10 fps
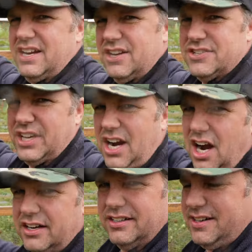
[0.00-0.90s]
Here's the
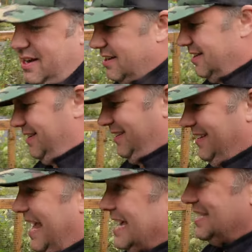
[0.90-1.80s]
garden.
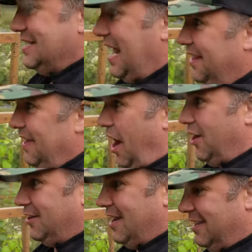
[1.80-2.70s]
State-of-the-art